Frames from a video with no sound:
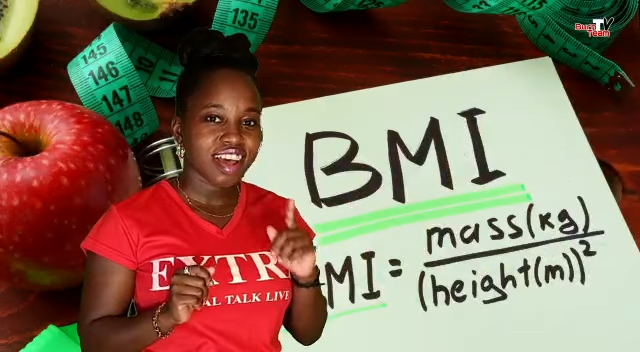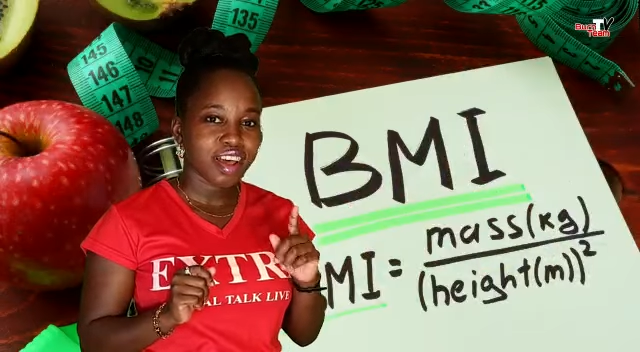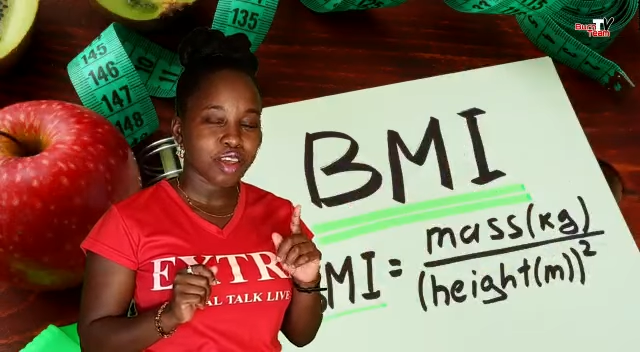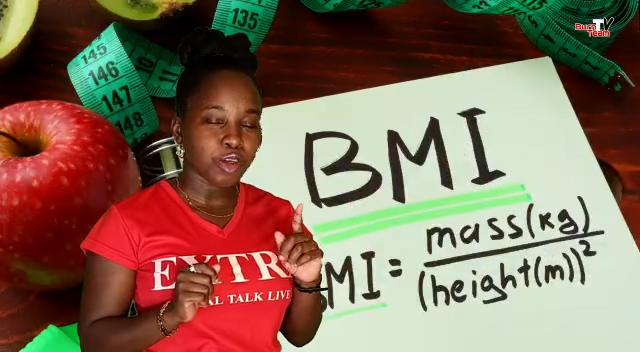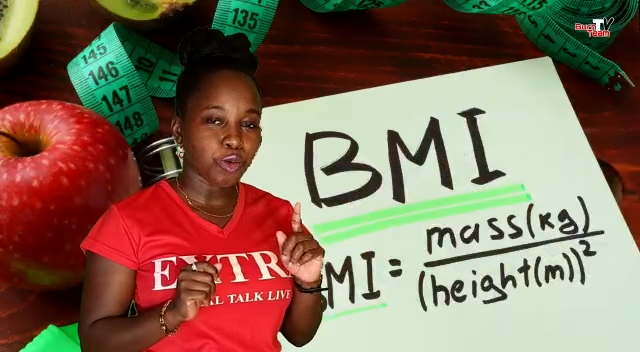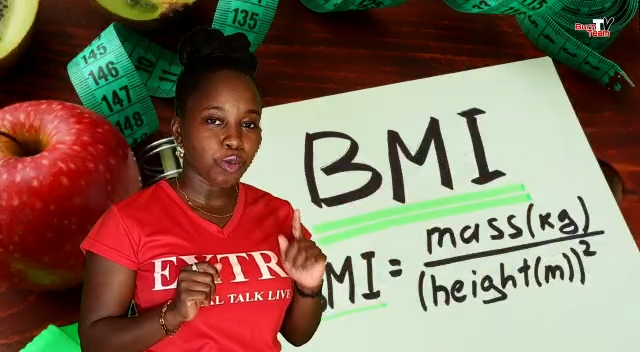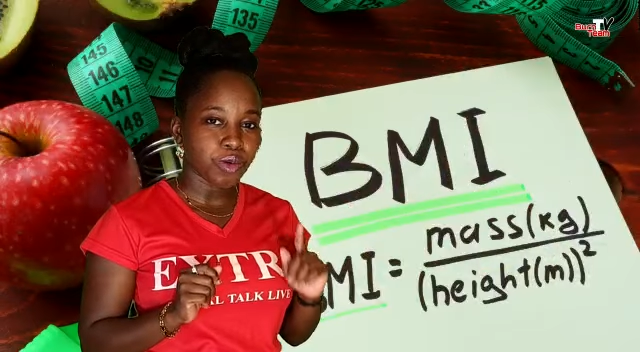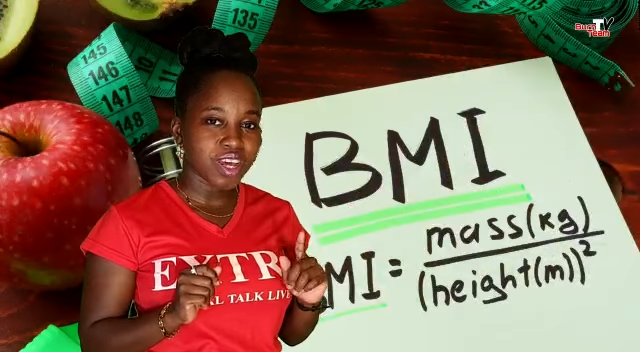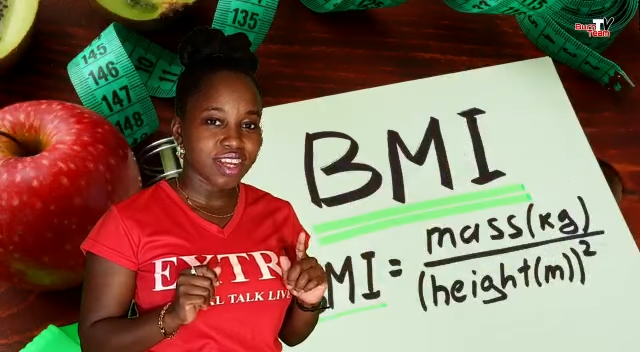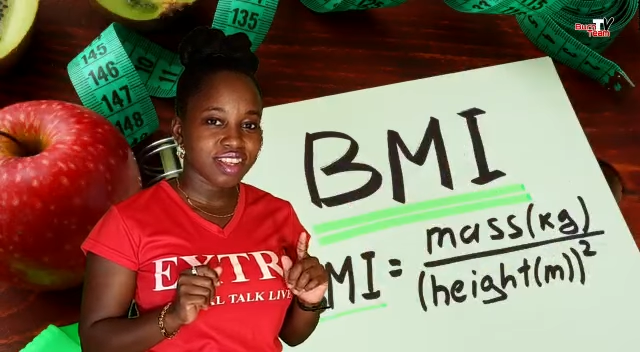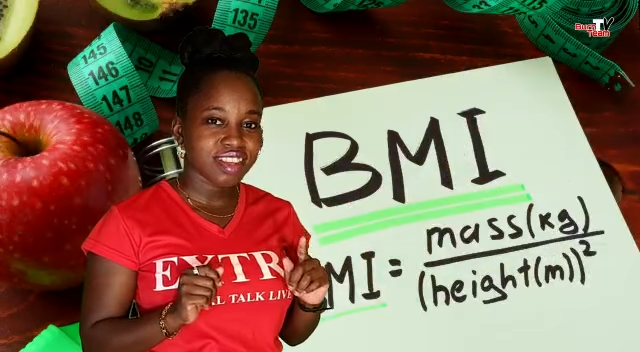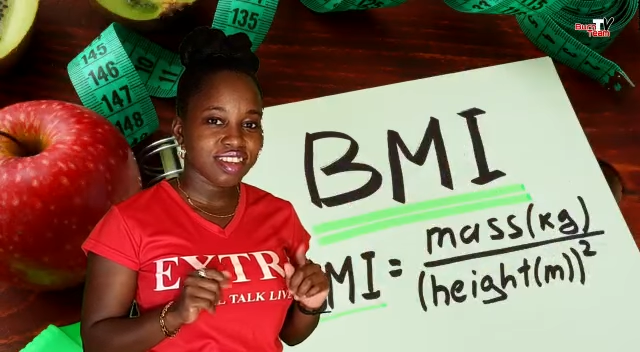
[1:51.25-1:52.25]
your
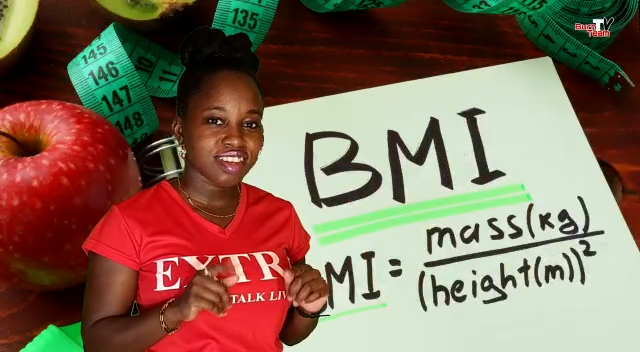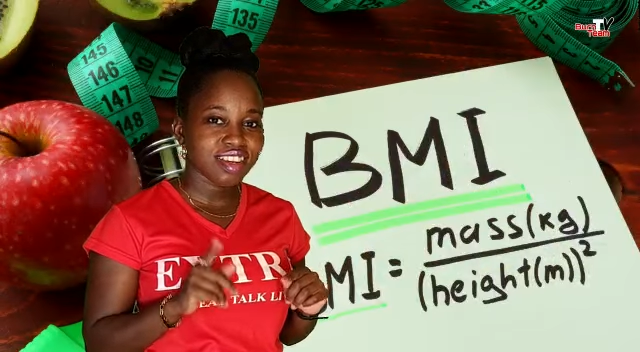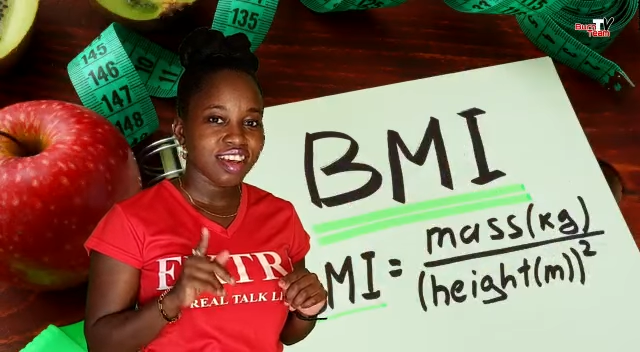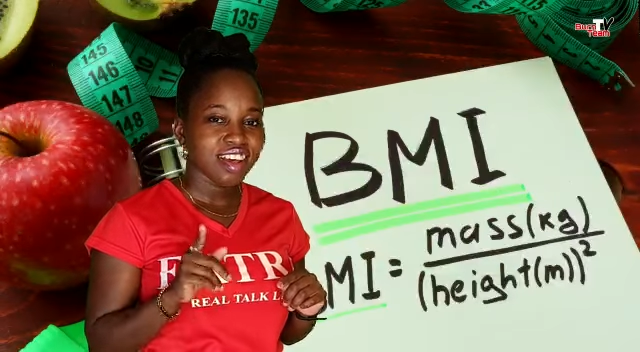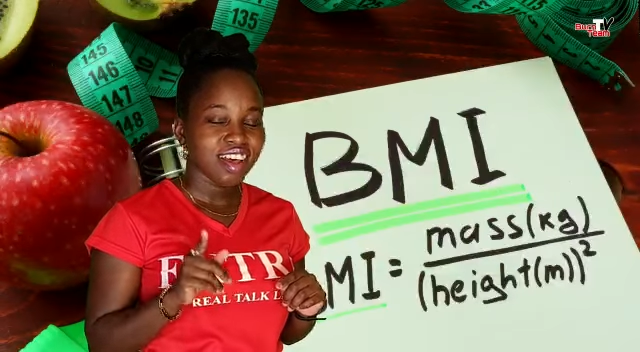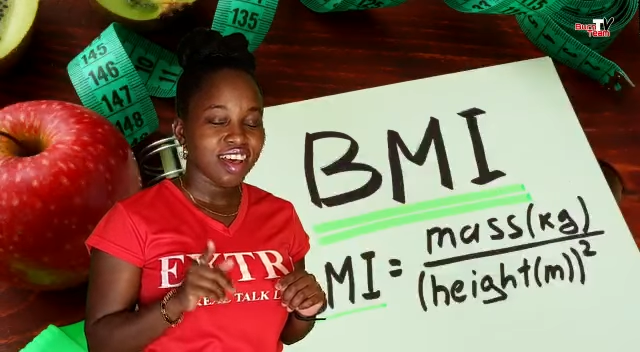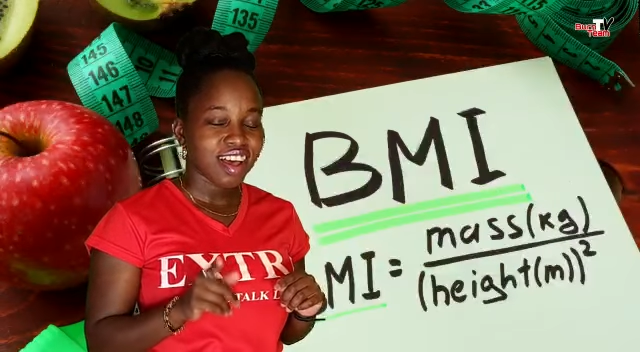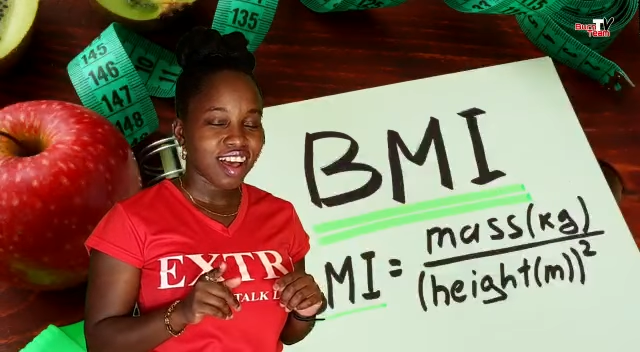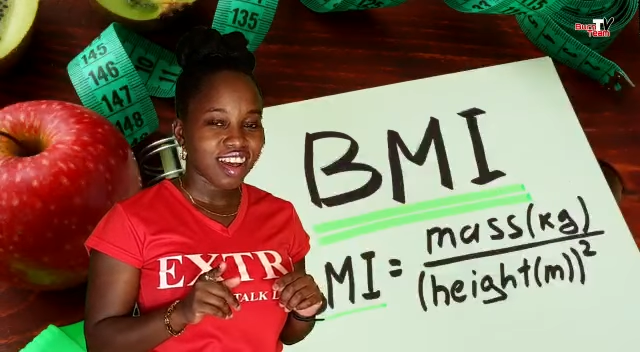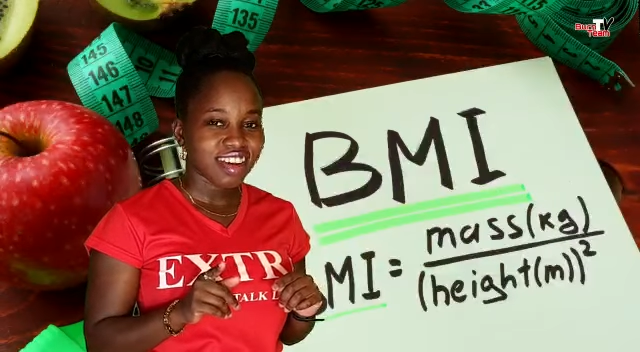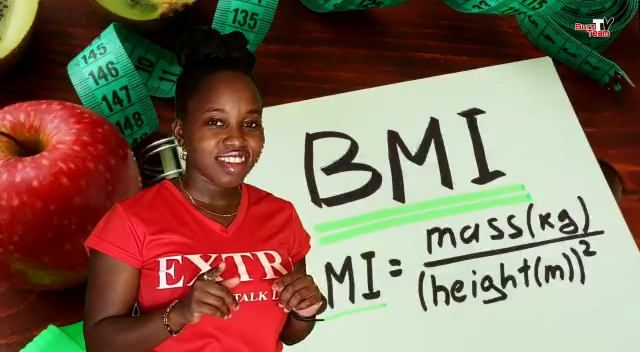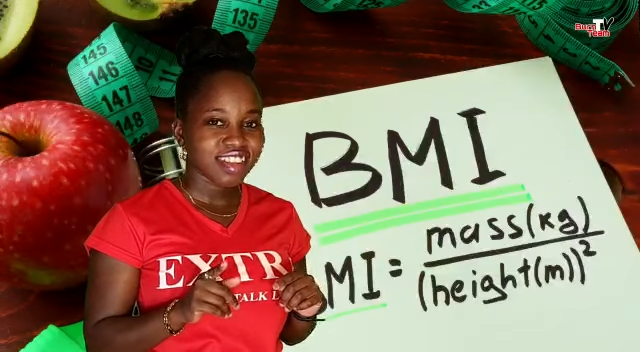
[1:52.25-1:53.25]
weight,
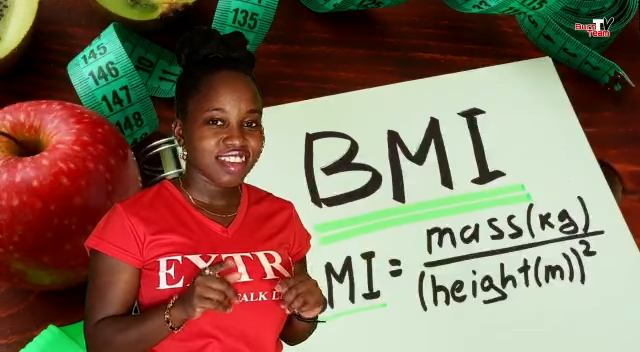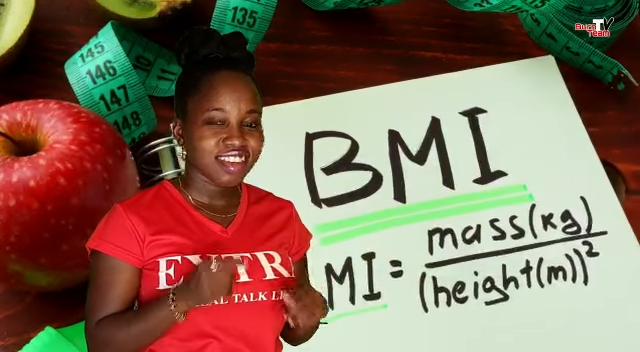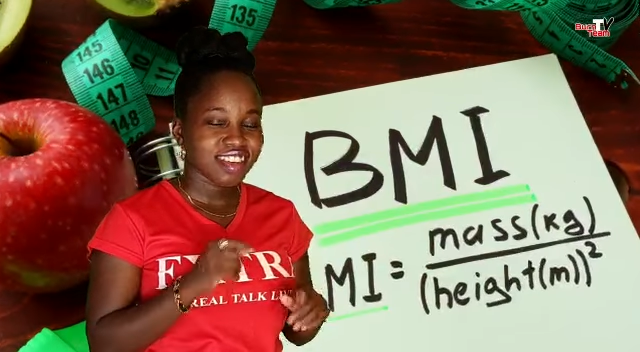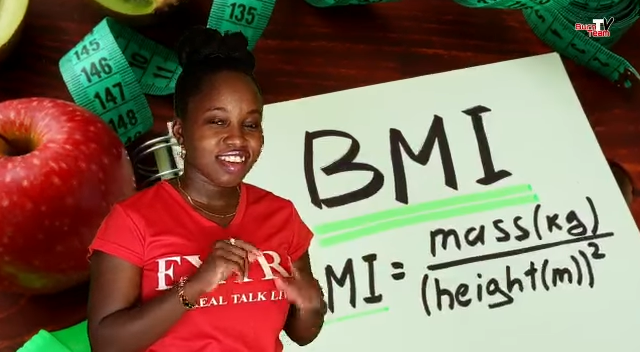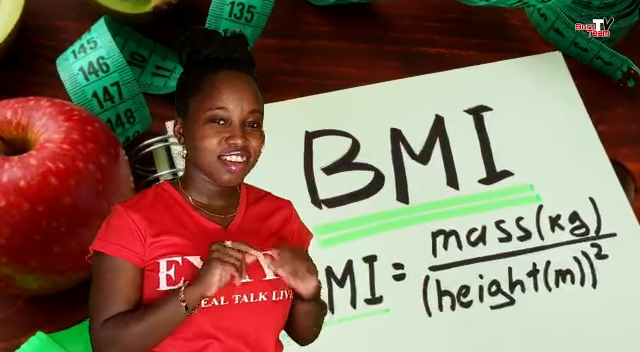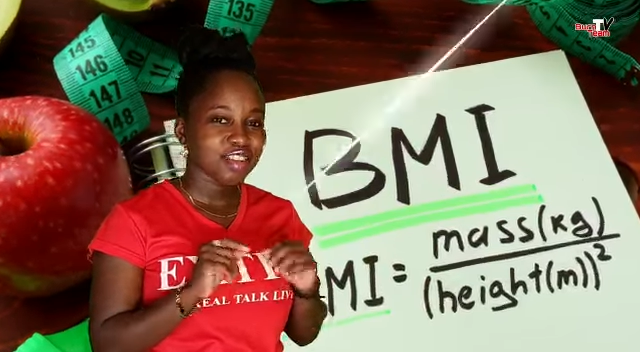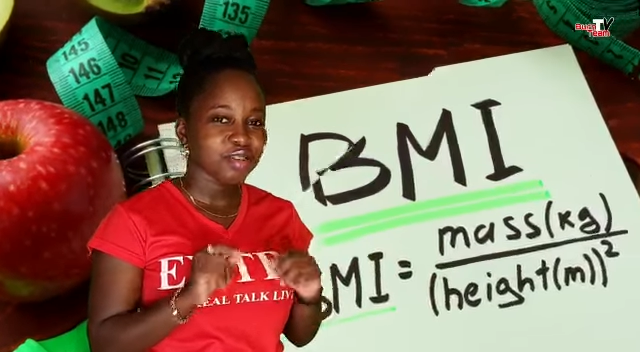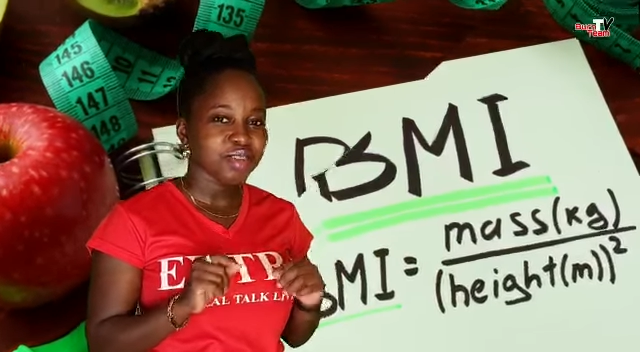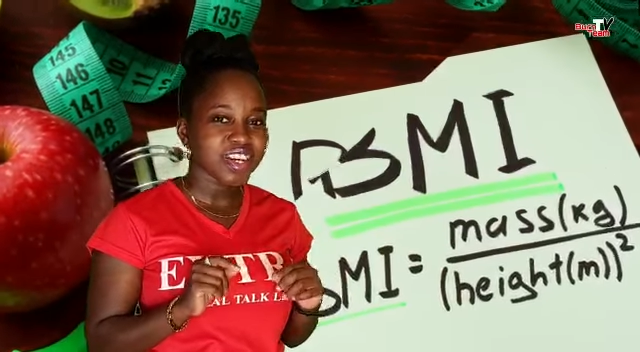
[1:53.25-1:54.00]
height, to the